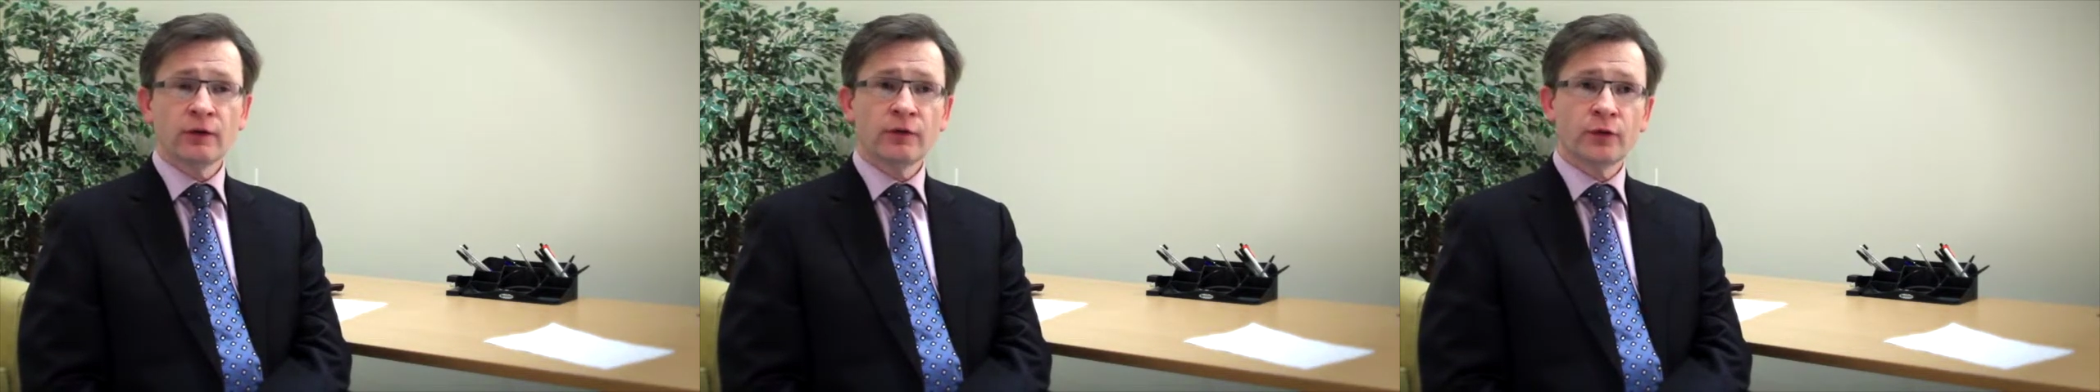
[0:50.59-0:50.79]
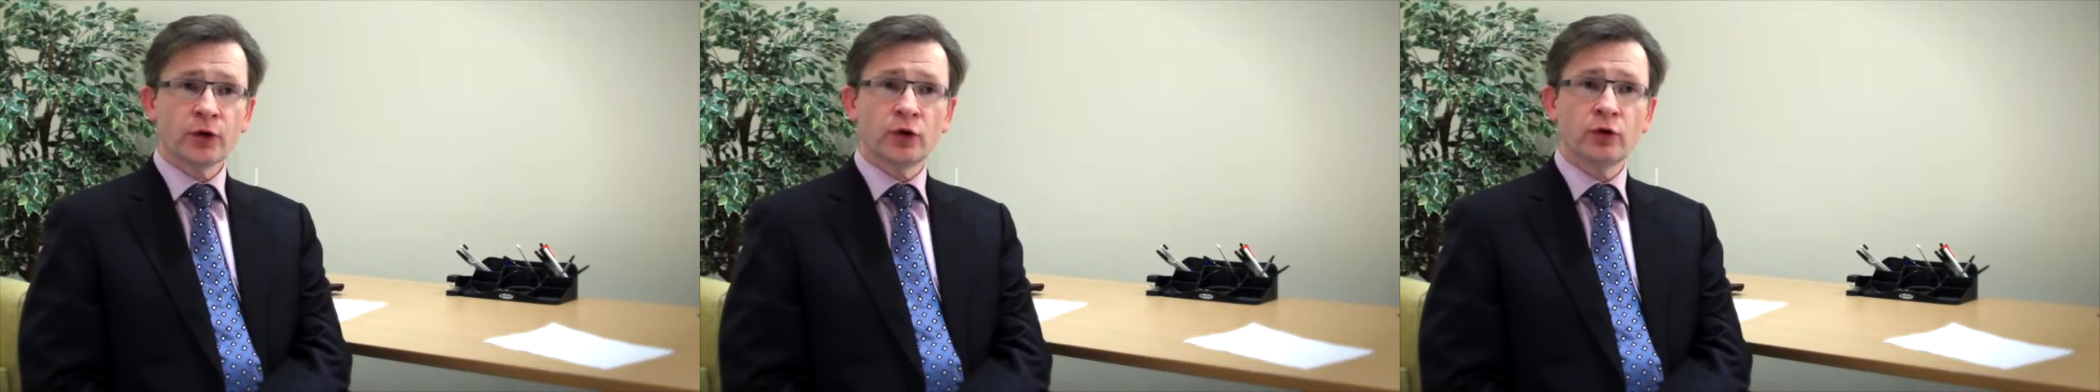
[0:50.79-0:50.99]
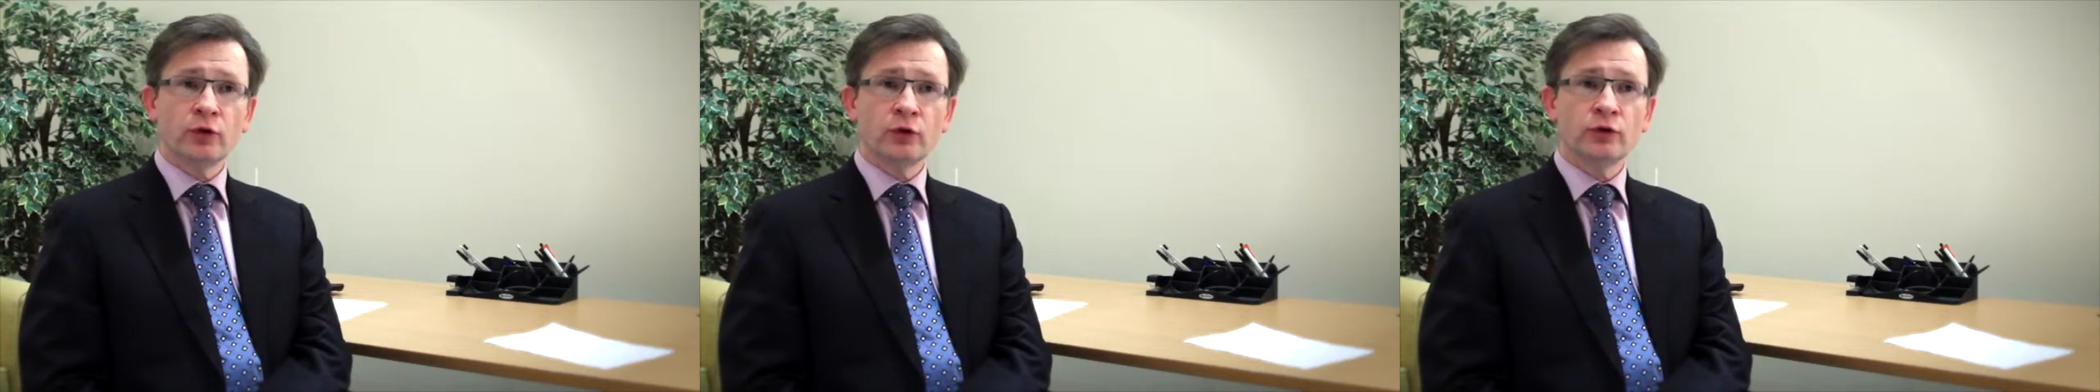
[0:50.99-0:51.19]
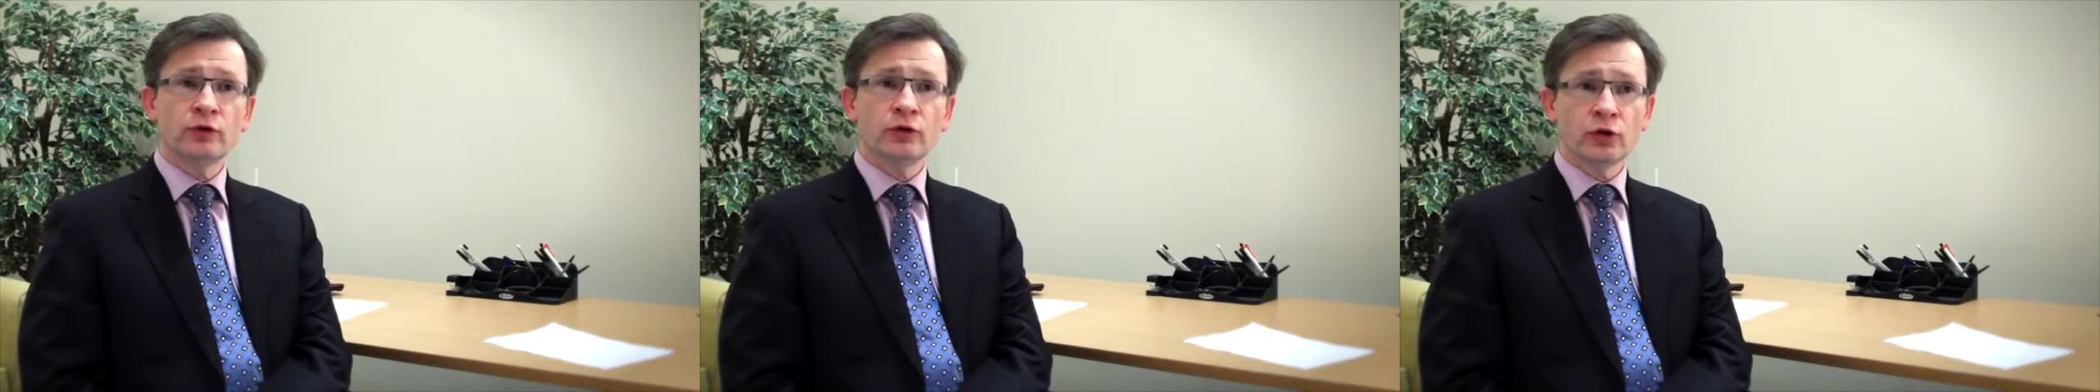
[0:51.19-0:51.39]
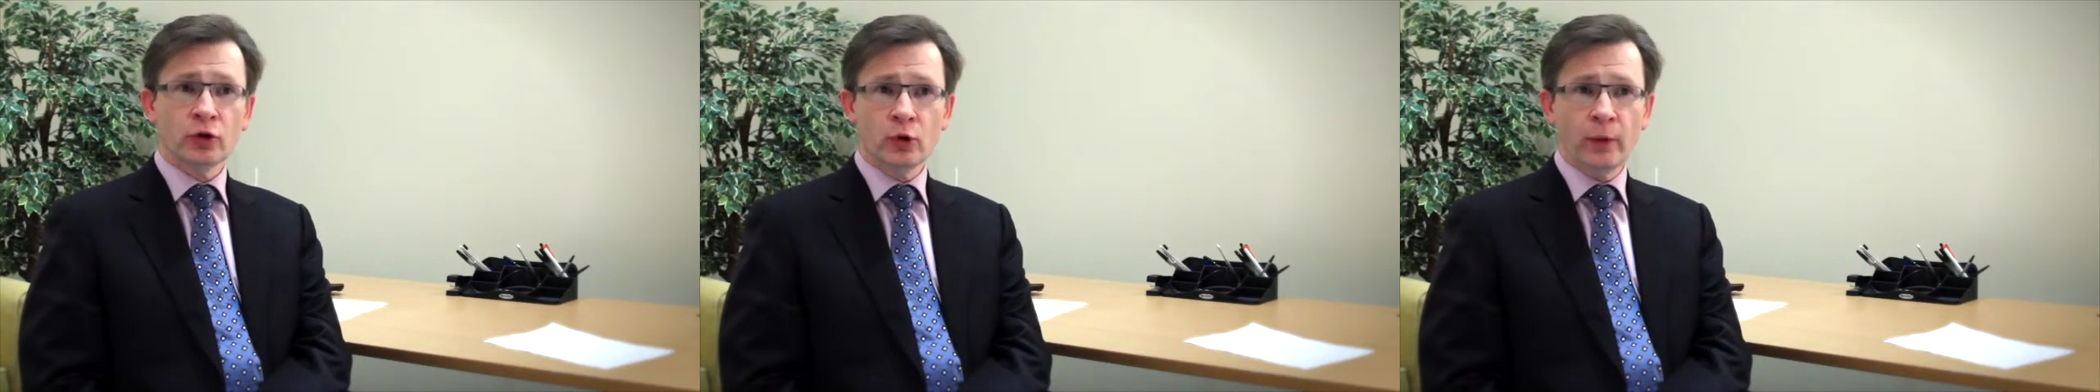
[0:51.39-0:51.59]
for
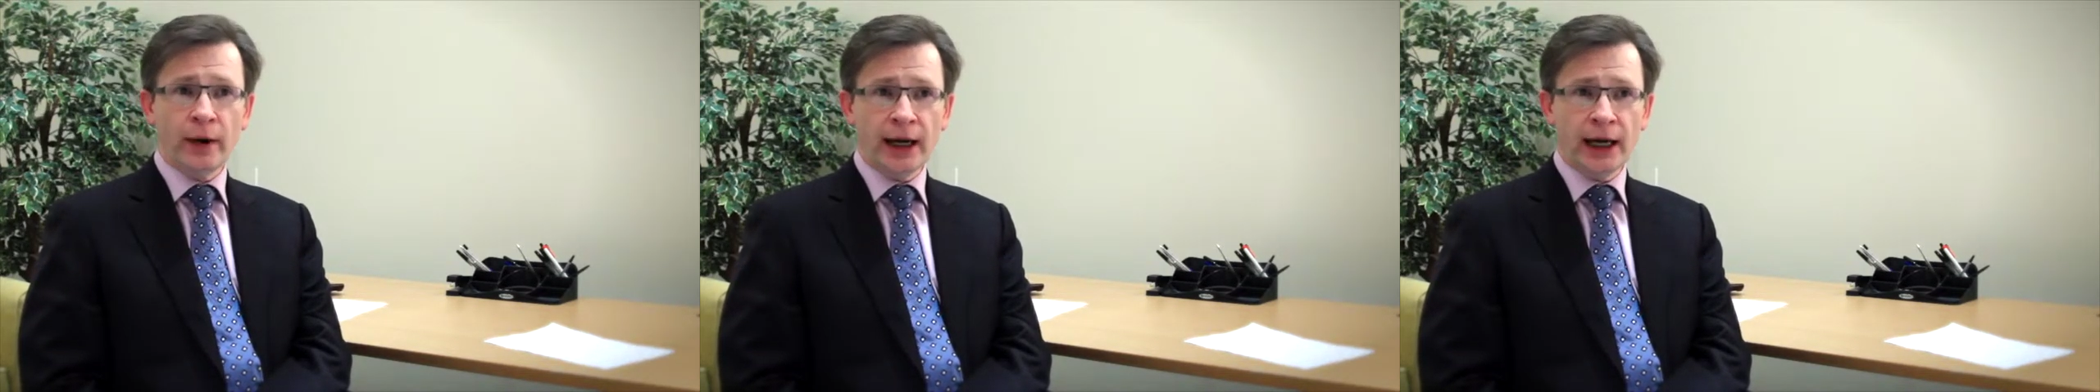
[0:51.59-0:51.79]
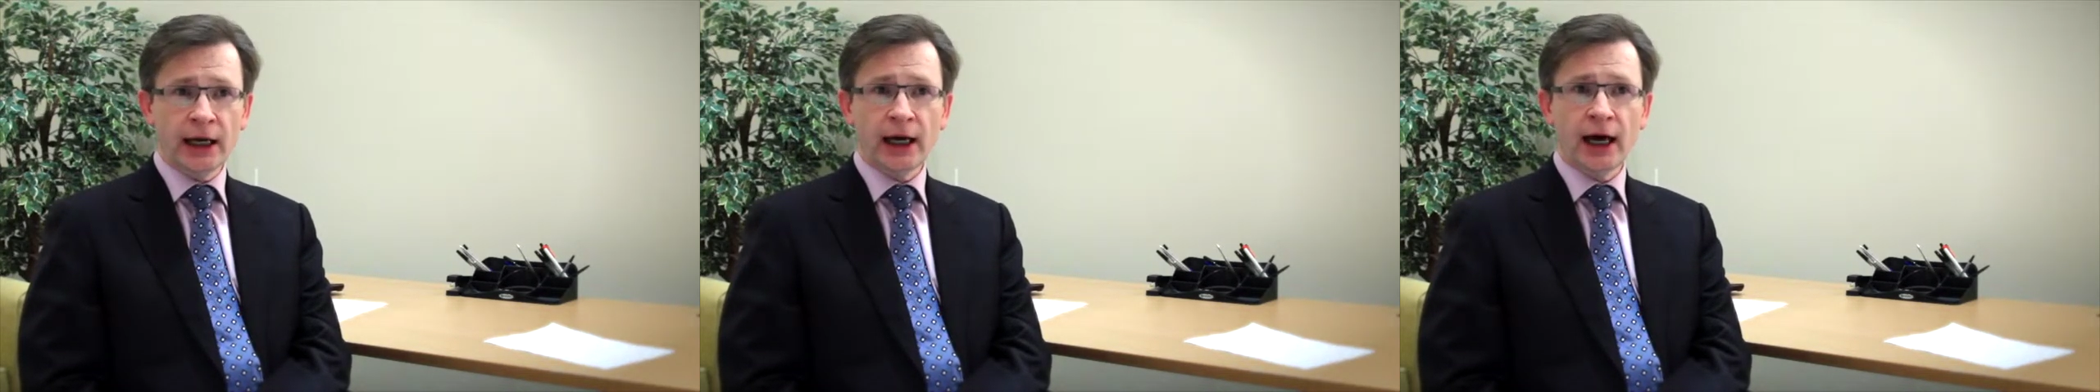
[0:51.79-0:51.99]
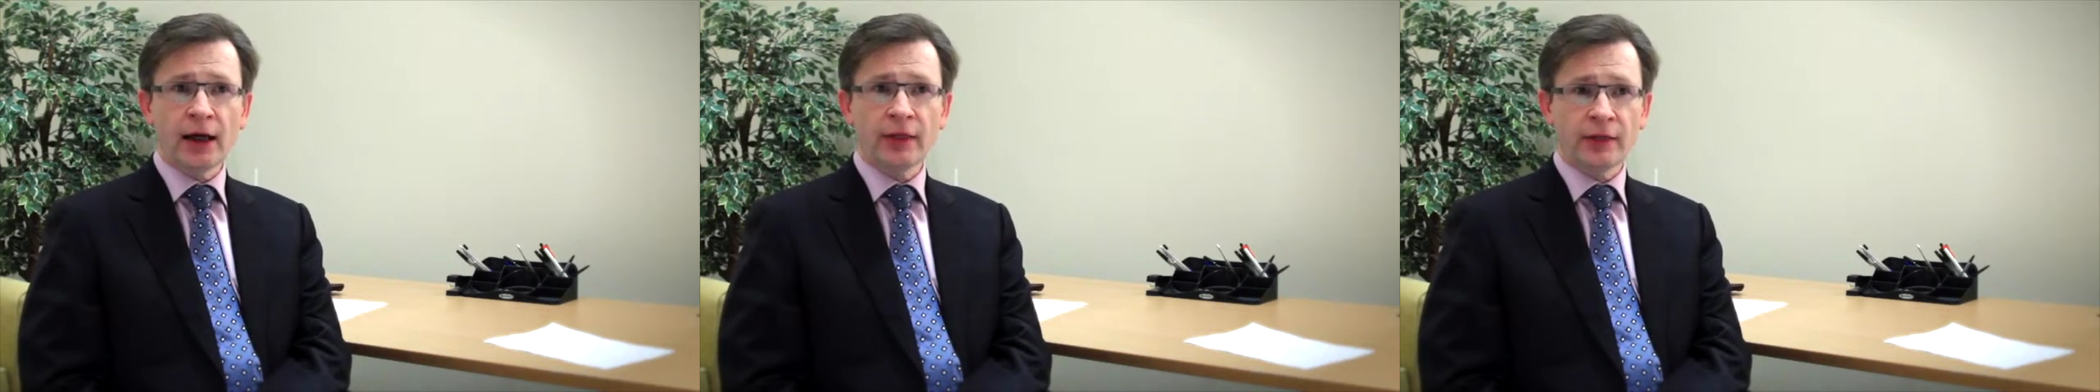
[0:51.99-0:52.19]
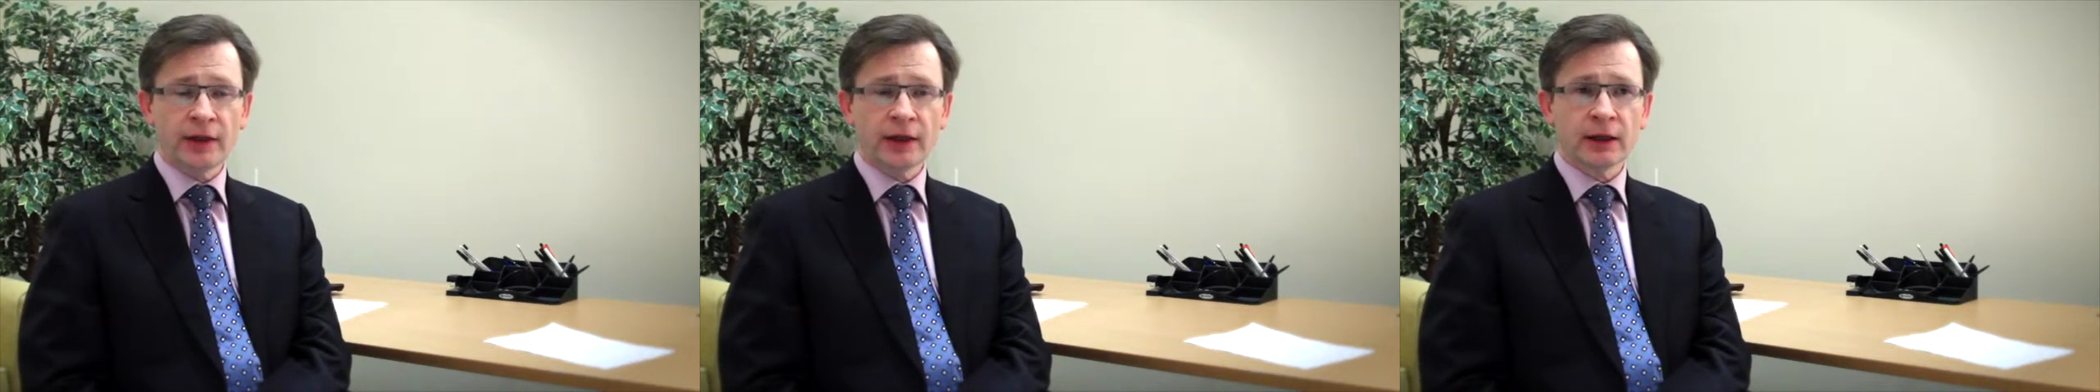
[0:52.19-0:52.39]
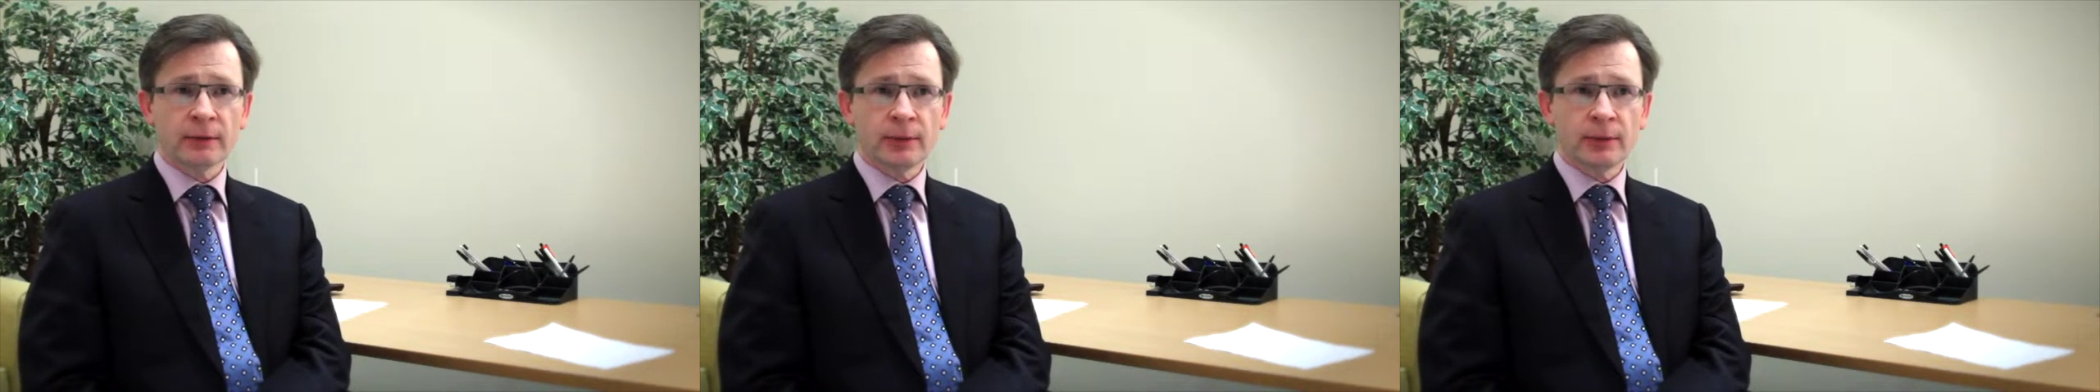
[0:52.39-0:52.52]
you to go away and think